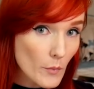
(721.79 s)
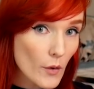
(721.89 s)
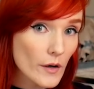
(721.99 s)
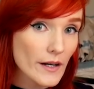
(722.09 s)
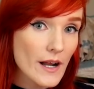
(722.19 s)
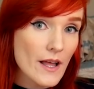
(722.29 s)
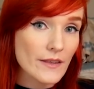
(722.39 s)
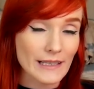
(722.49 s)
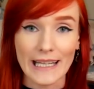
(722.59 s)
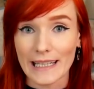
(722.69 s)
more
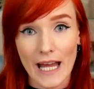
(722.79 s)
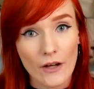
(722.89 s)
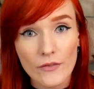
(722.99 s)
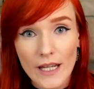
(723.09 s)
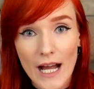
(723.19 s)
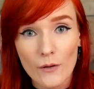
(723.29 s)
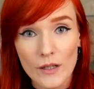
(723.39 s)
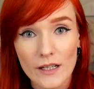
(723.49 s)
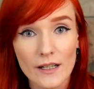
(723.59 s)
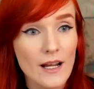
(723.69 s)
than like half an
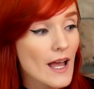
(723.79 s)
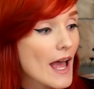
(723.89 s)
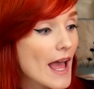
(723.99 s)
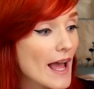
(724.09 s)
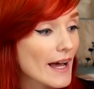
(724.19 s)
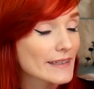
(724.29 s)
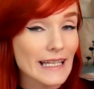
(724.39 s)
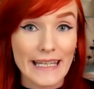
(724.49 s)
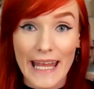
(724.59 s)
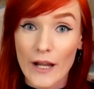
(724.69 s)
hour and
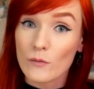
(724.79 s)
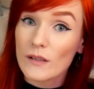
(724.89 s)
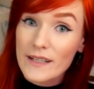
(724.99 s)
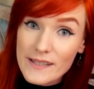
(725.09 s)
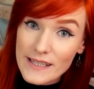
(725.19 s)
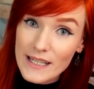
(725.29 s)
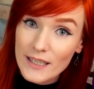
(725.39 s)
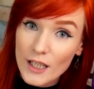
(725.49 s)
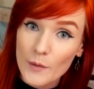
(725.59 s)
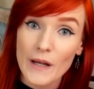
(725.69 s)
they can't really see in
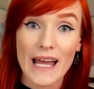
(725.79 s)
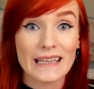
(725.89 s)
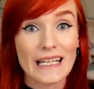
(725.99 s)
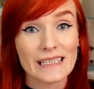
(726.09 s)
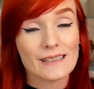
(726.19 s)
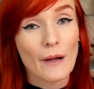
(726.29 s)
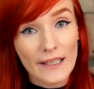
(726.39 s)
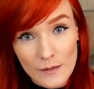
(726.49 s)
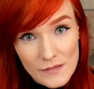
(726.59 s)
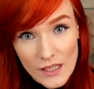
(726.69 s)
them and they
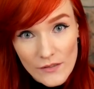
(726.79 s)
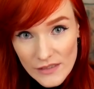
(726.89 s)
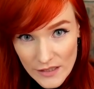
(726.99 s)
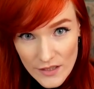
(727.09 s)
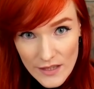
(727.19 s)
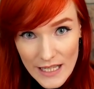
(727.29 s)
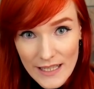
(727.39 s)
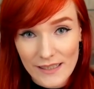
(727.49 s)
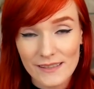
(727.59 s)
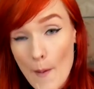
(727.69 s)
smack themselves into
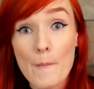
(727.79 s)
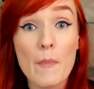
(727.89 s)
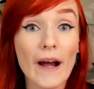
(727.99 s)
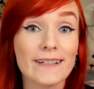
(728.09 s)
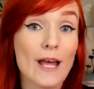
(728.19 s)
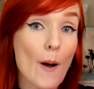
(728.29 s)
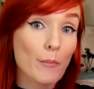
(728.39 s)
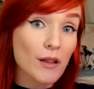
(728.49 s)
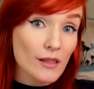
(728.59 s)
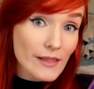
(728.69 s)
things. But
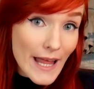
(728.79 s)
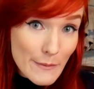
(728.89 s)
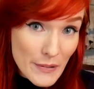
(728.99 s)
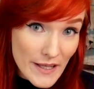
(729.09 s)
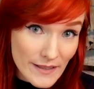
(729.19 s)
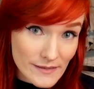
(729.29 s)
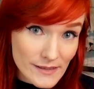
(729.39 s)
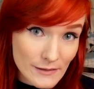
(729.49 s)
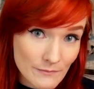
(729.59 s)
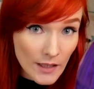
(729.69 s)

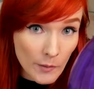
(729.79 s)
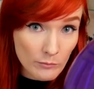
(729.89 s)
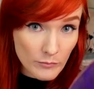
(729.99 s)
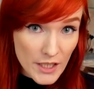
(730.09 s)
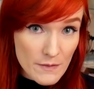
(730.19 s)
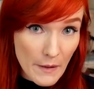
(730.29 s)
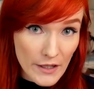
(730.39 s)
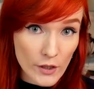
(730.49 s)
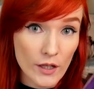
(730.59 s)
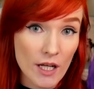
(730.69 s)
playpens, much
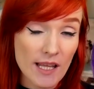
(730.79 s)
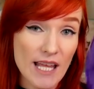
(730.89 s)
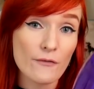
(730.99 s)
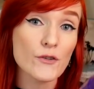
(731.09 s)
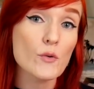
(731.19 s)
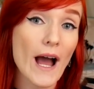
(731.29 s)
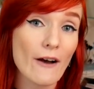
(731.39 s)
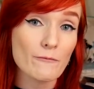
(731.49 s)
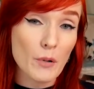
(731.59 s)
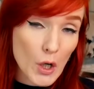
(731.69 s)
better. If you
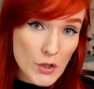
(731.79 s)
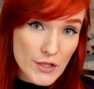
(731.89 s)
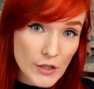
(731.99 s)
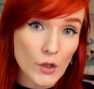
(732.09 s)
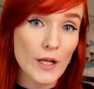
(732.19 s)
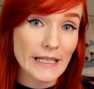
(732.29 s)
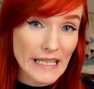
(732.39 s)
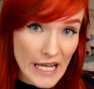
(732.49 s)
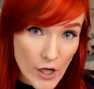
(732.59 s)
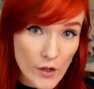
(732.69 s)
have personal
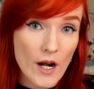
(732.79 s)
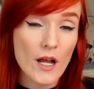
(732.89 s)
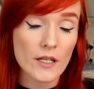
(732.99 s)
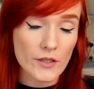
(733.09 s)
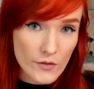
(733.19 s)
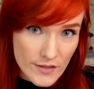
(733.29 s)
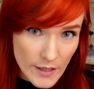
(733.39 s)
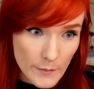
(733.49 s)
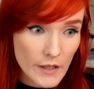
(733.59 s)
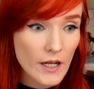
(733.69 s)
care, use
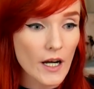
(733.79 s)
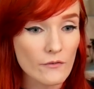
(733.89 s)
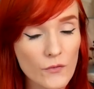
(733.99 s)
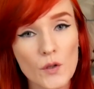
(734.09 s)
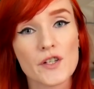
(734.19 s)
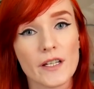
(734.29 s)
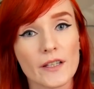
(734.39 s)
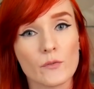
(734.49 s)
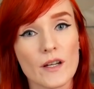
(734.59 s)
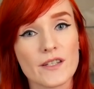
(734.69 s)
them. Unfortunately, at
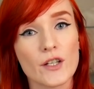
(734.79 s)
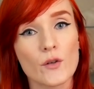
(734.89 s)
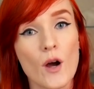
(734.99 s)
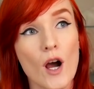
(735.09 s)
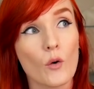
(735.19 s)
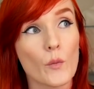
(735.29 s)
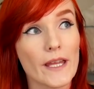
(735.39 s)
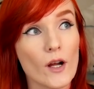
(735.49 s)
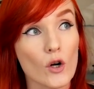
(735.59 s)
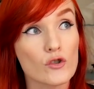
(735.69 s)
the rescue,
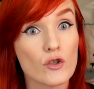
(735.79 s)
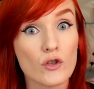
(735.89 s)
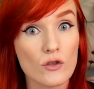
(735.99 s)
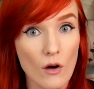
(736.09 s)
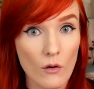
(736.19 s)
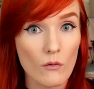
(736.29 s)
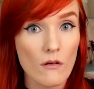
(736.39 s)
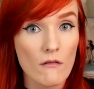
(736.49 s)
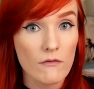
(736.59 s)
we are so